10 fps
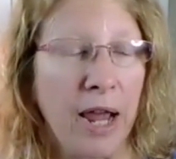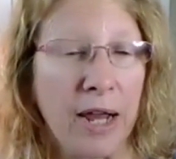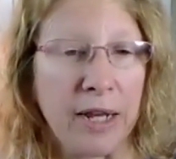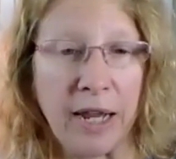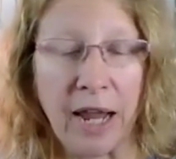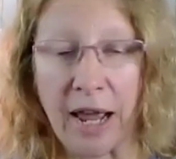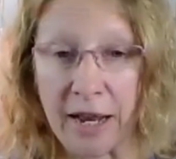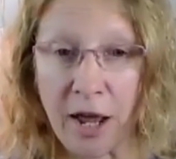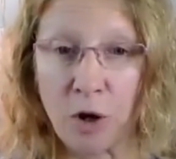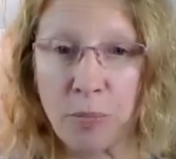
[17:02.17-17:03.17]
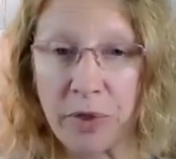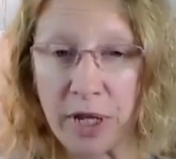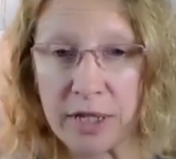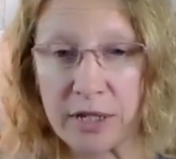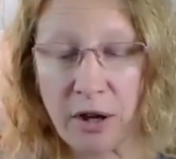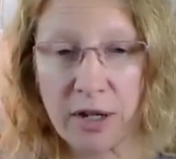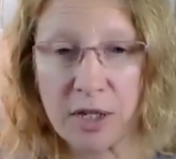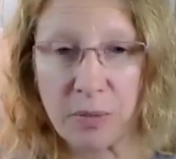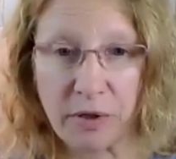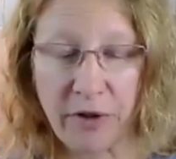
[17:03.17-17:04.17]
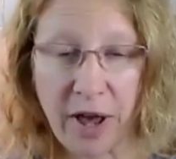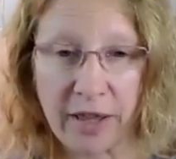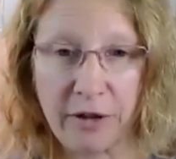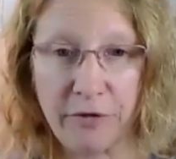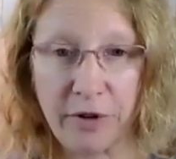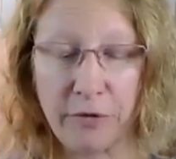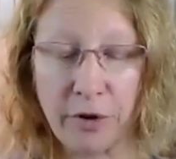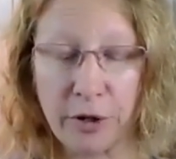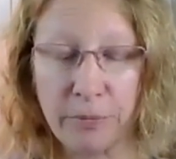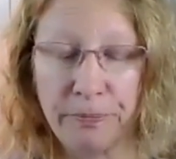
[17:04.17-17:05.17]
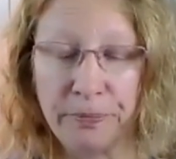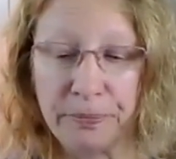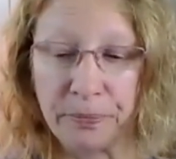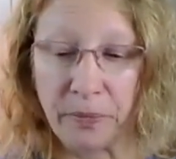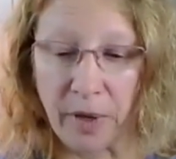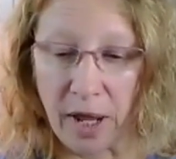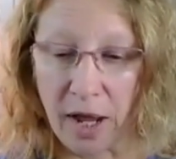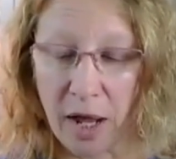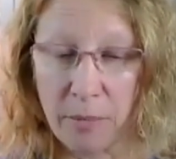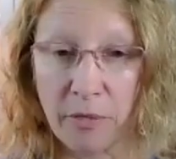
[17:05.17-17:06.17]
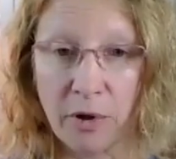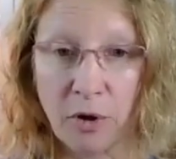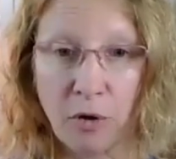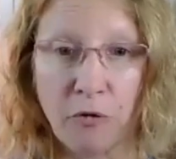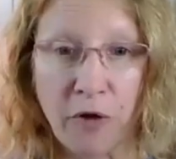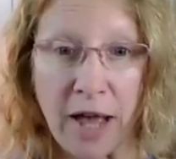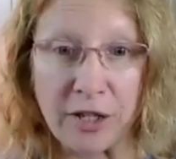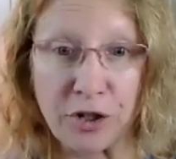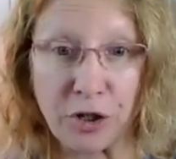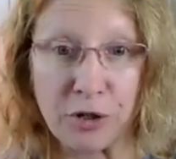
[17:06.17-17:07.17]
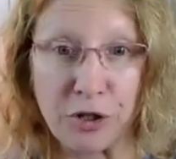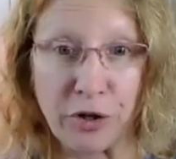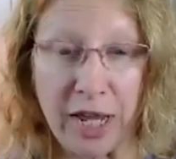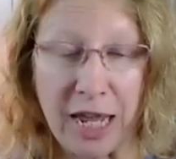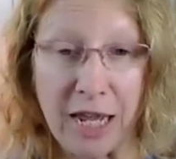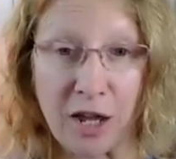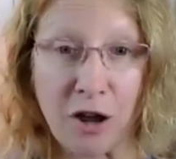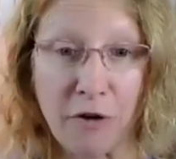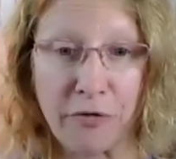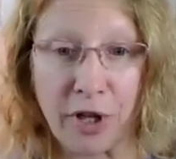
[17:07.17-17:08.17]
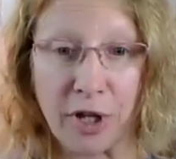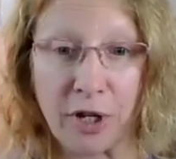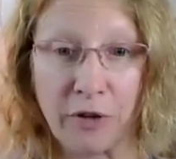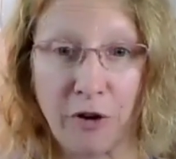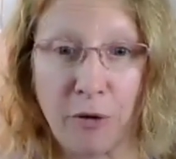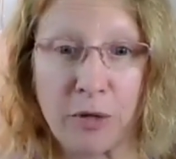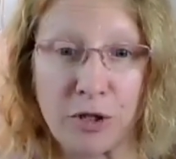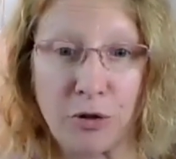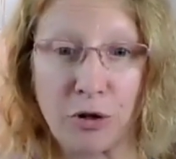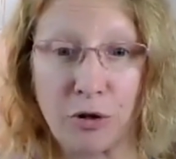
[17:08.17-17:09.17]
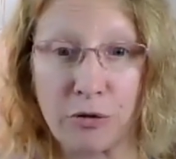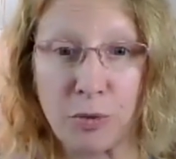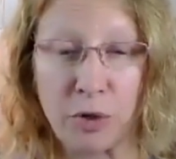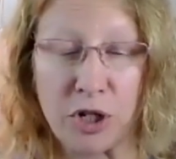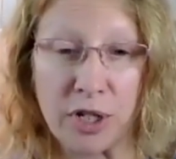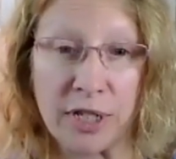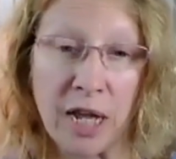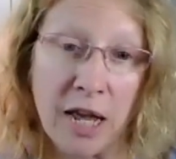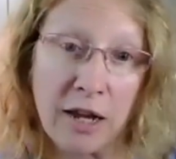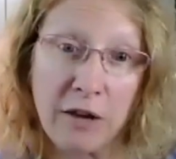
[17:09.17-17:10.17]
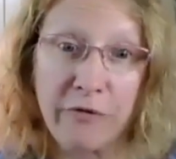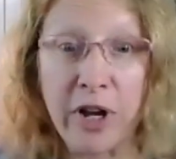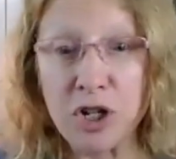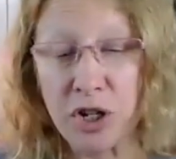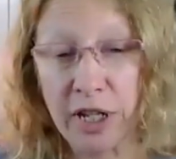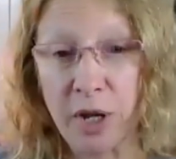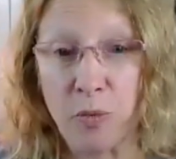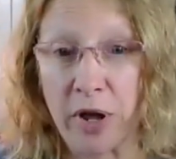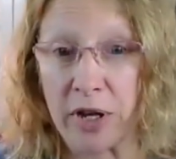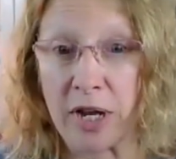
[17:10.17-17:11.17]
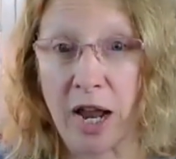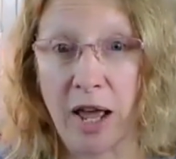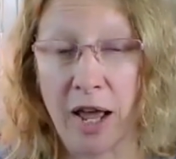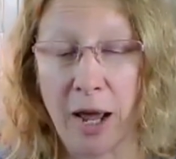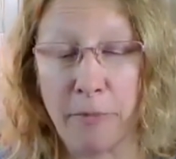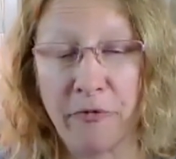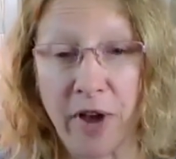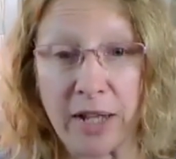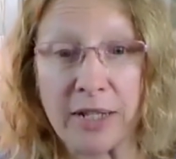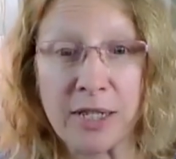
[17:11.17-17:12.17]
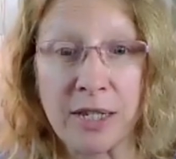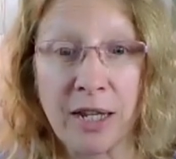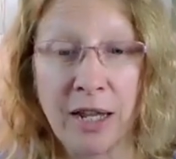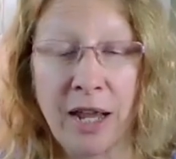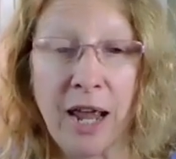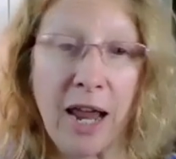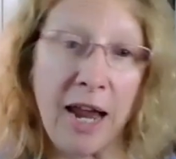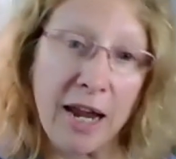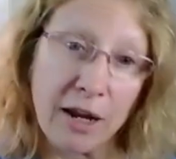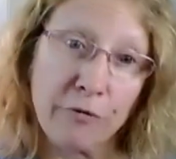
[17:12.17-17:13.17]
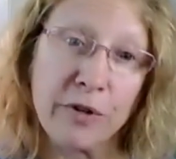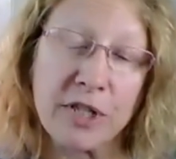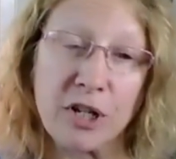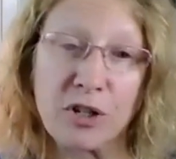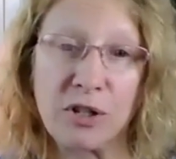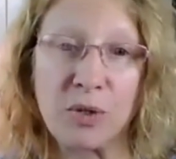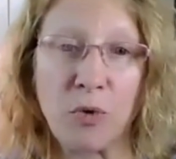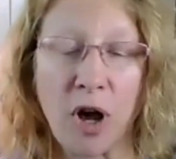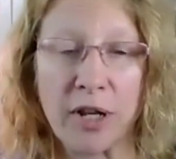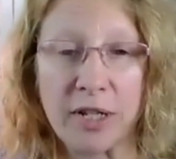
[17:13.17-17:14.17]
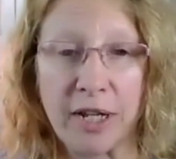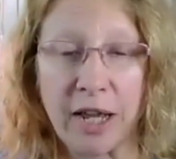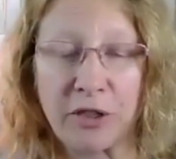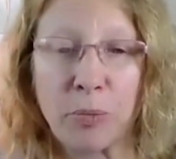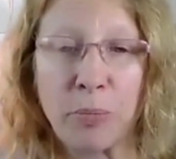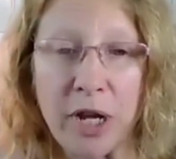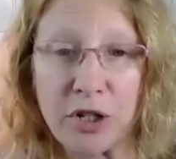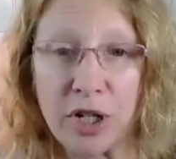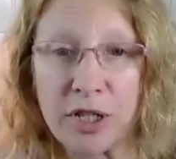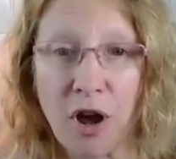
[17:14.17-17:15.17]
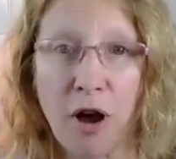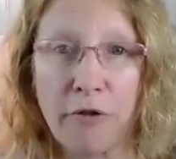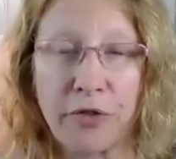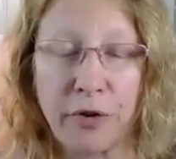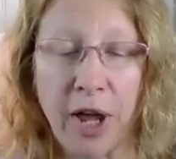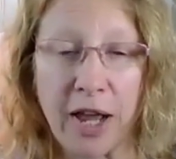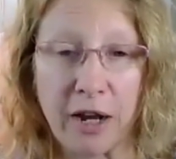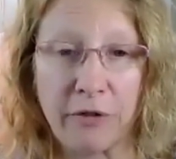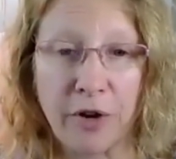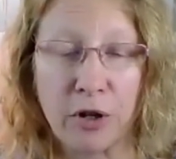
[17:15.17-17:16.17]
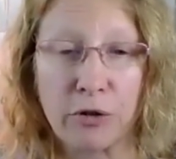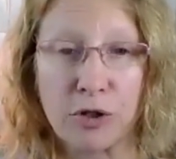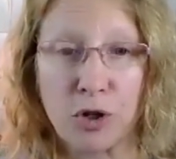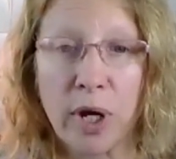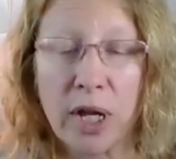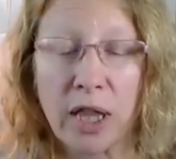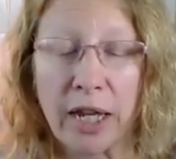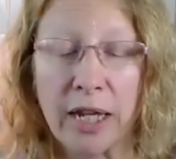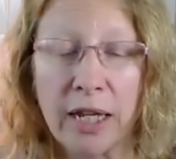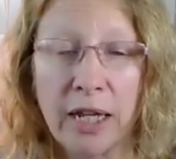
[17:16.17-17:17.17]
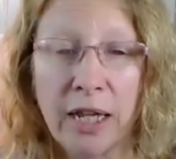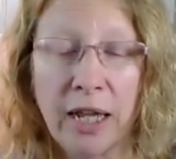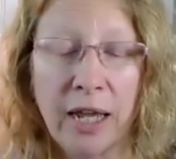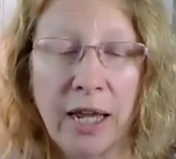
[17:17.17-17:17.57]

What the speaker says: and help these dogs with valley fever faster so they can get off the pharmaceuticals, which is conventionally what vets and physicians want, to get their patients off the antifungals quickly.